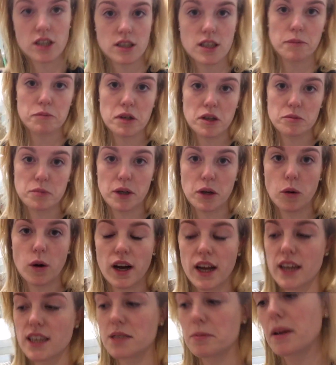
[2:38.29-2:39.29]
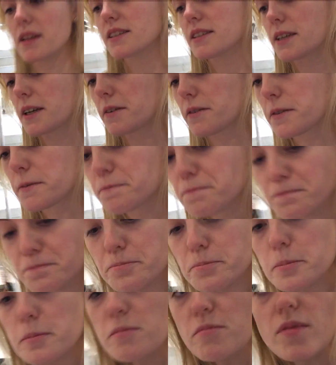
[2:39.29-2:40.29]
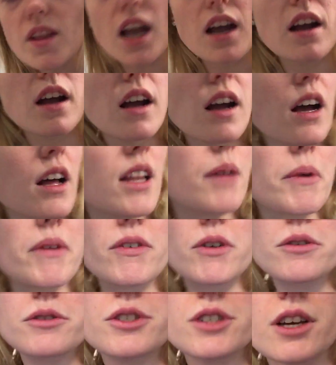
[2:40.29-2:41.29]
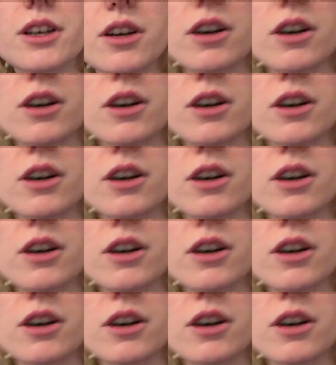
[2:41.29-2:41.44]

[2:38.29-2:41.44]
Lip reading: can sometimes be quite expensive. And we've also